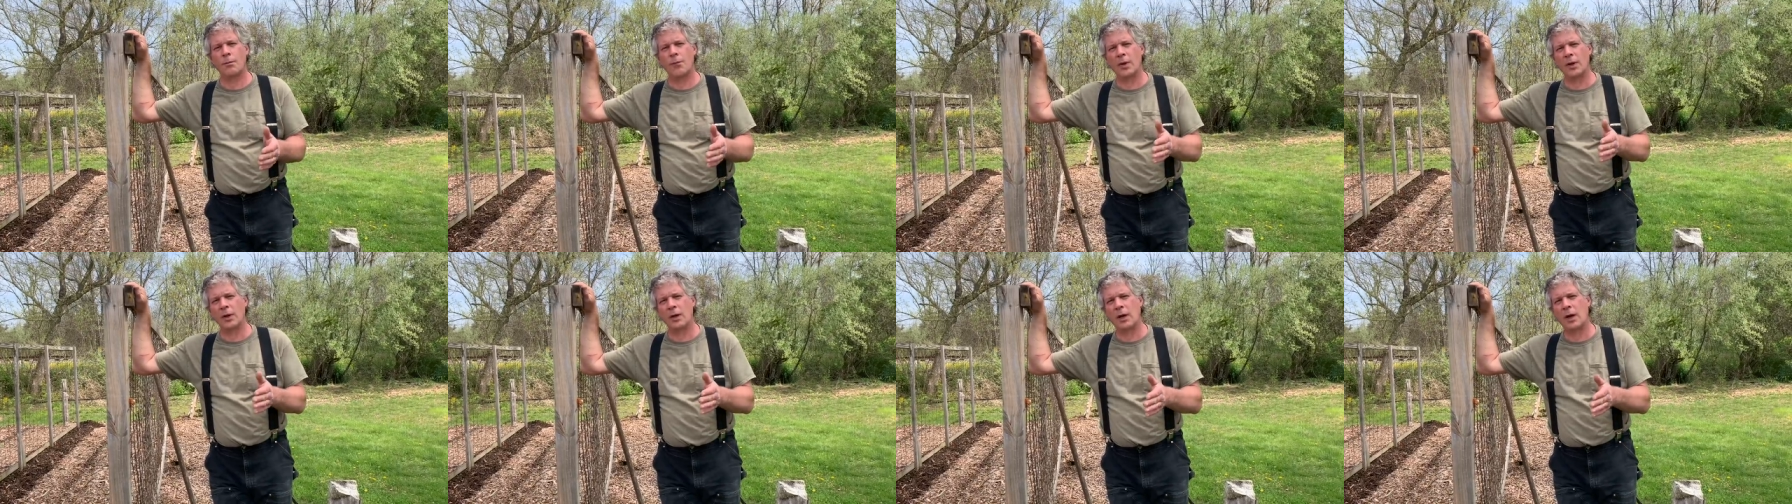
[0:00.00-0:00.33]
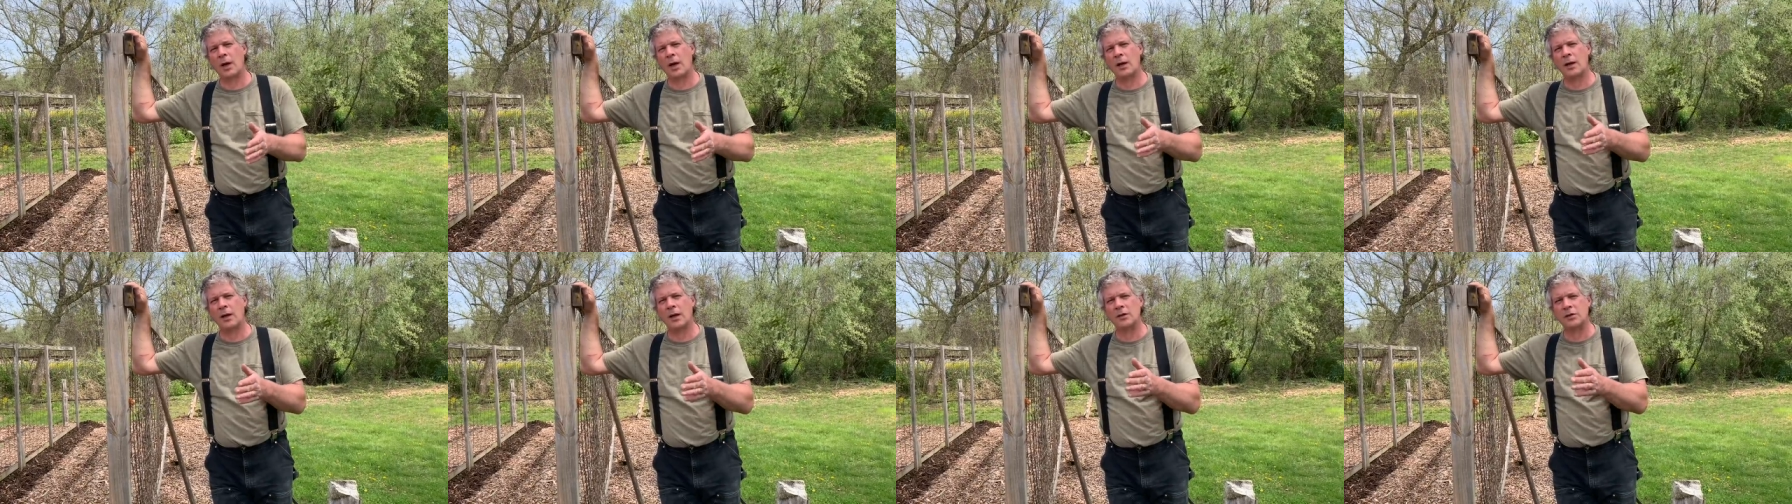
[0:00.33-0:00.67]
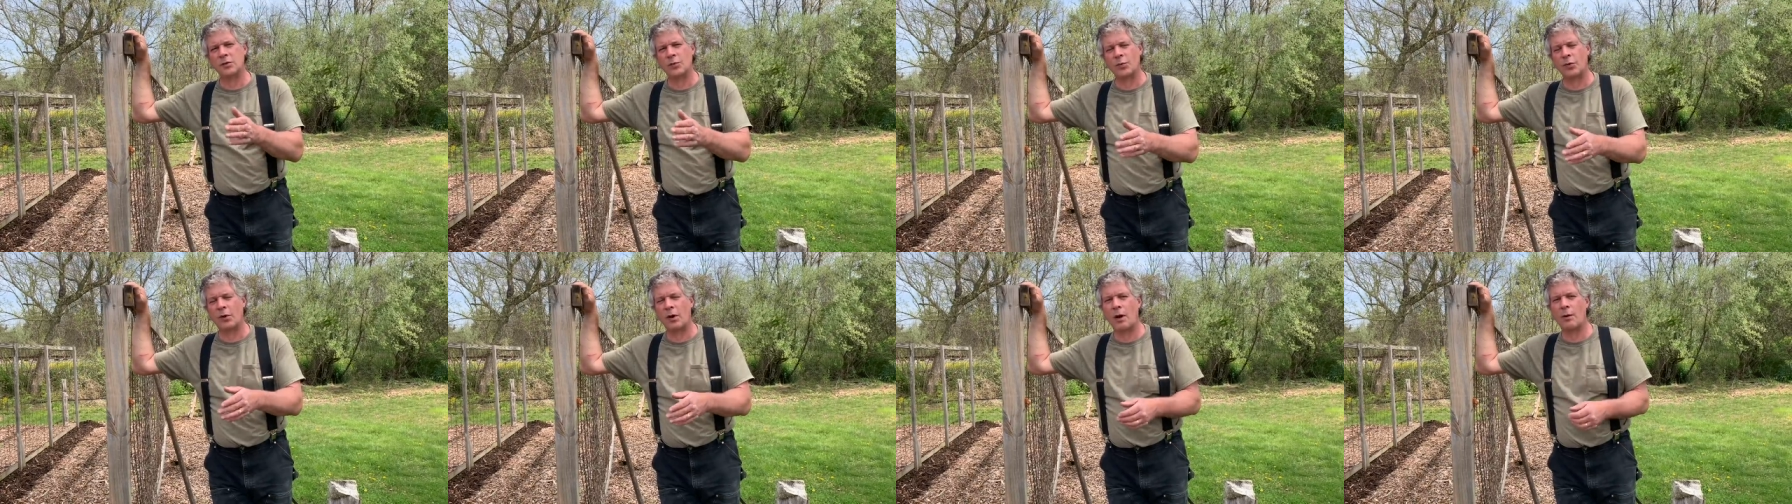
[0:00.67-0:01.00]
But God
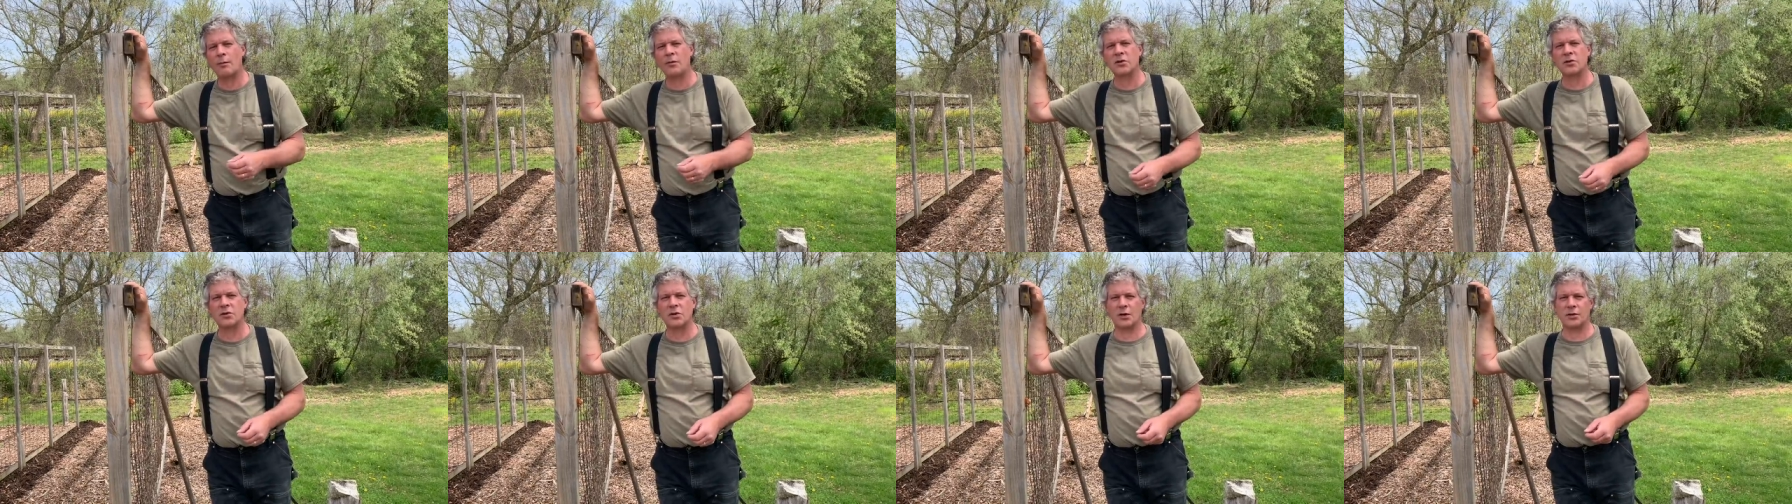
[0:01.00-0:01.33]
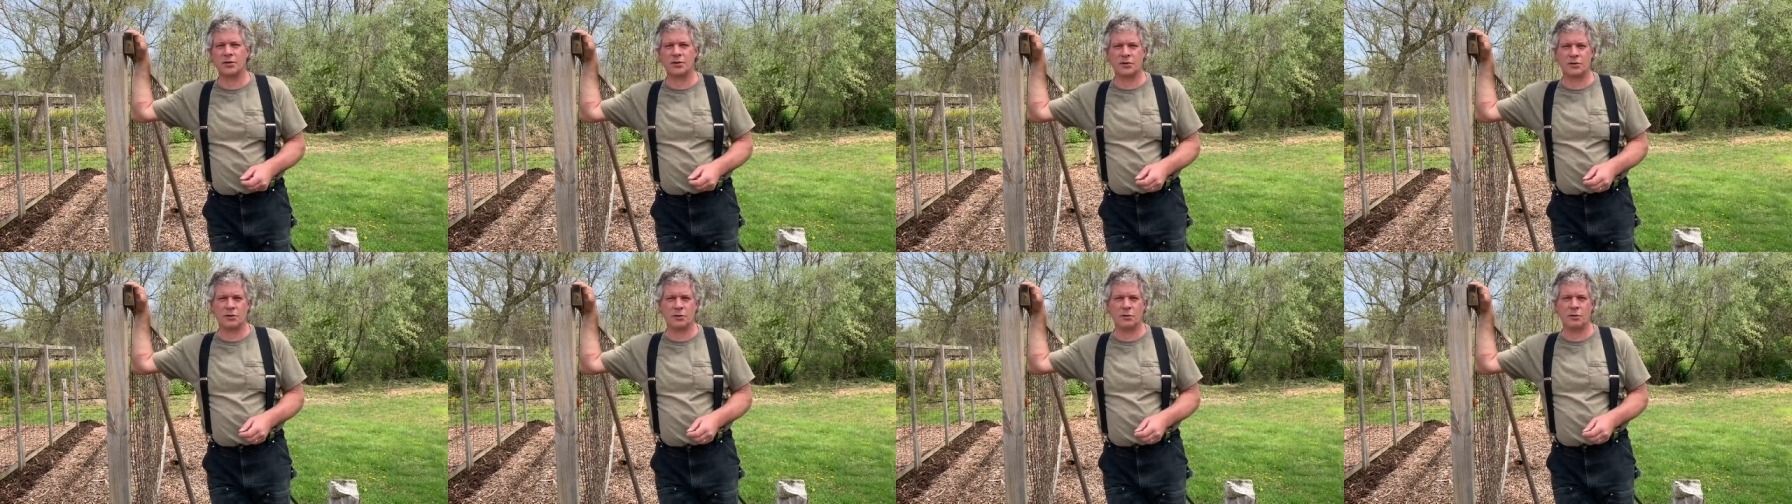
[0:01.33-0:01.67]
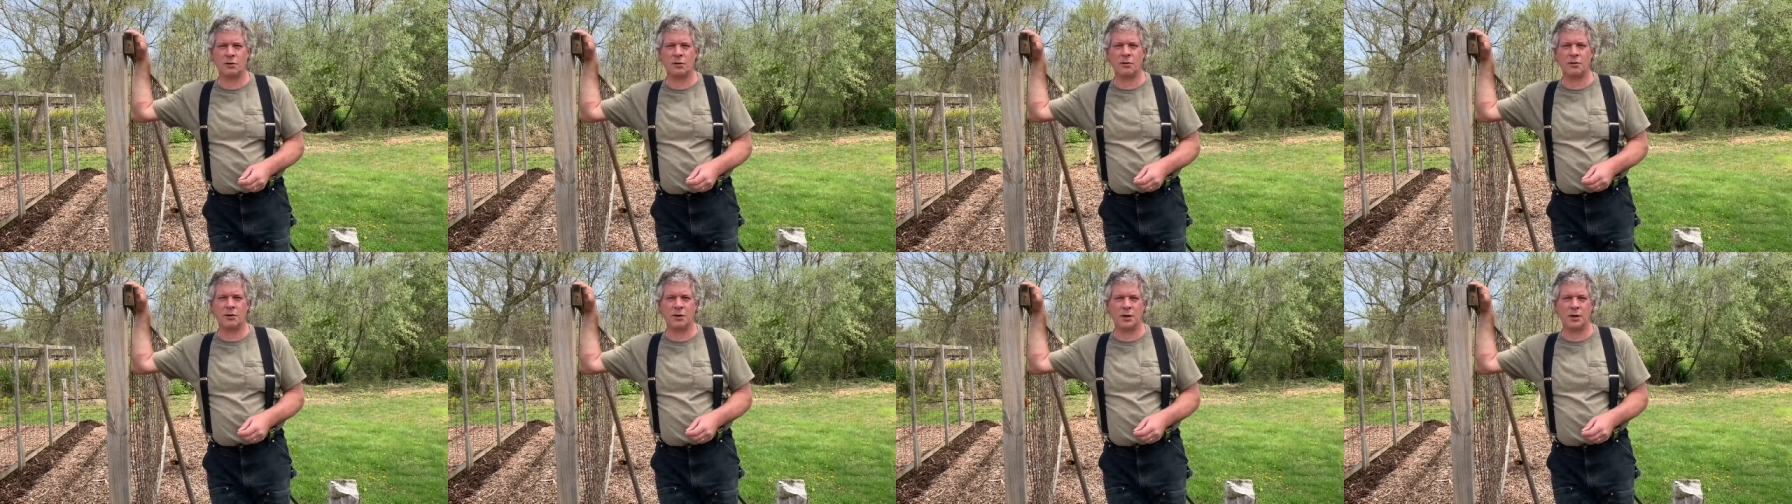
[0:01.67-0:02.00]
has promised us
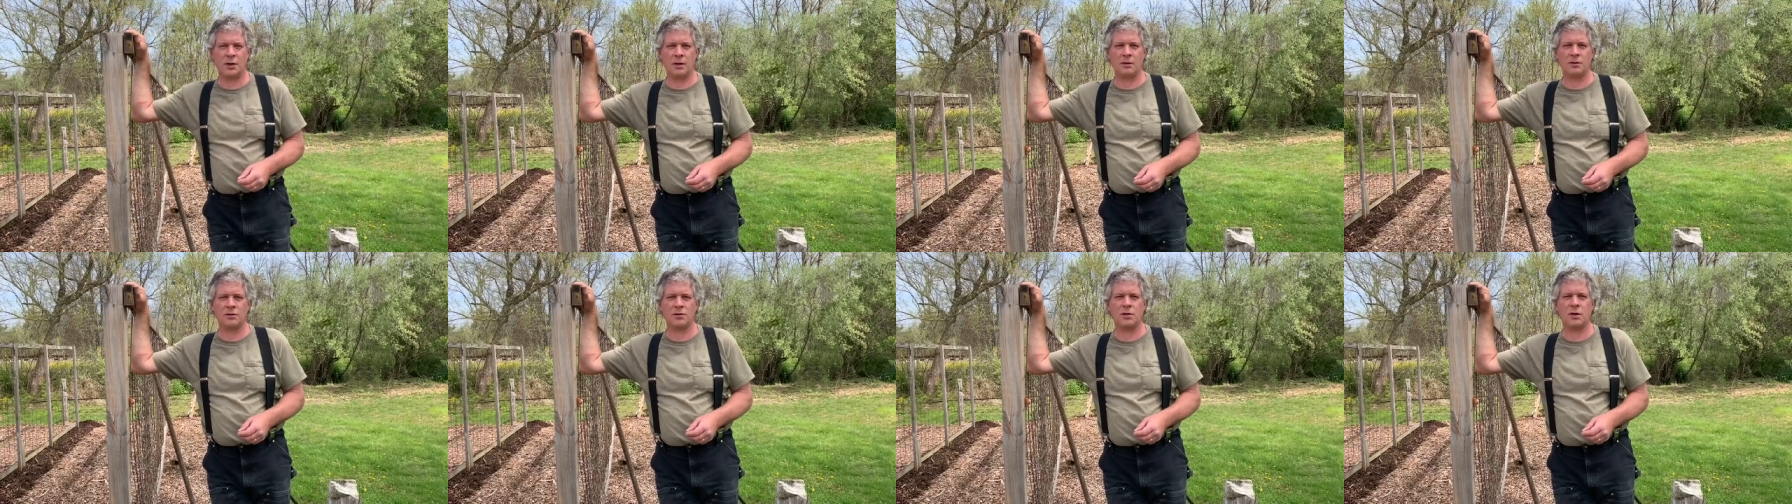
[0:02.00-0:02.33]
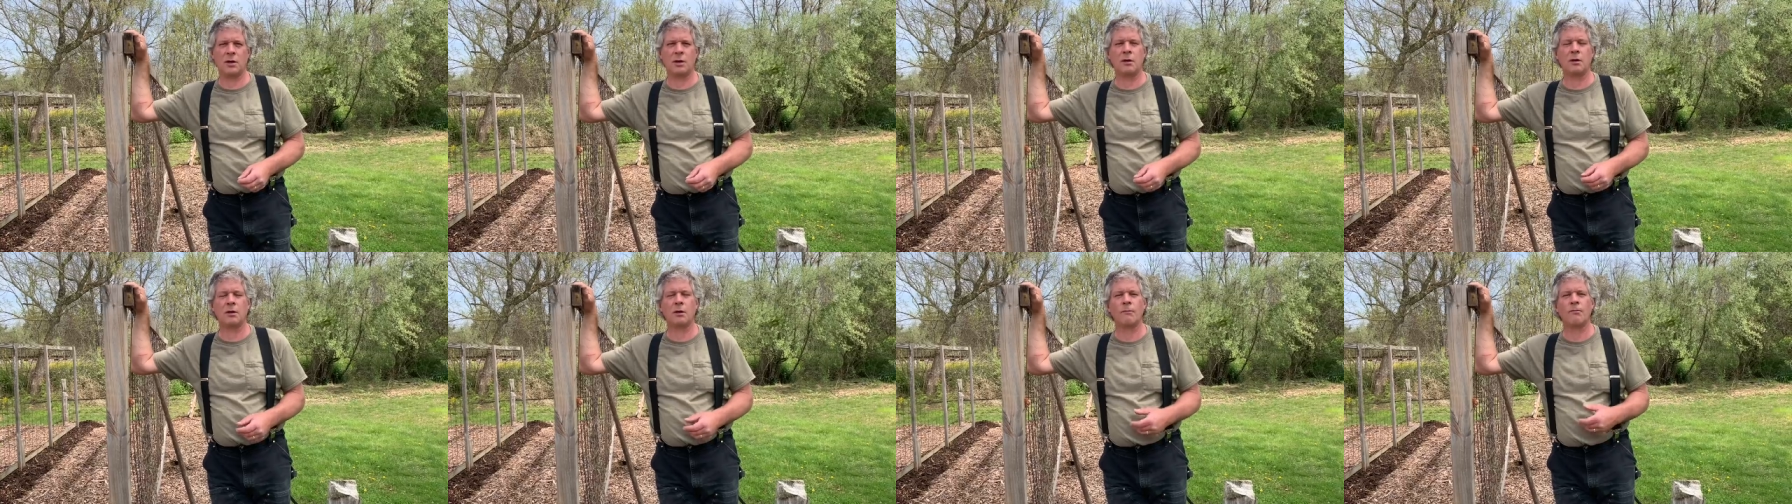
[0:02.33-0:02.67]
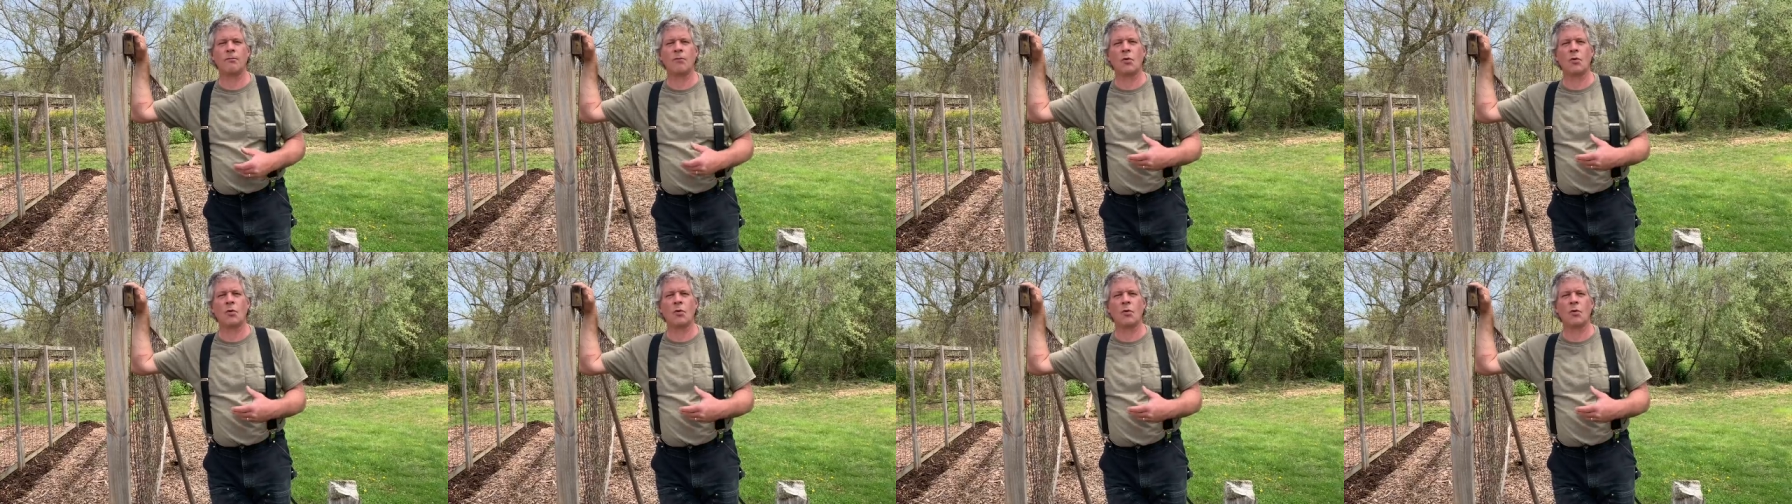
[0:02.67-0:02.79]
certain things, and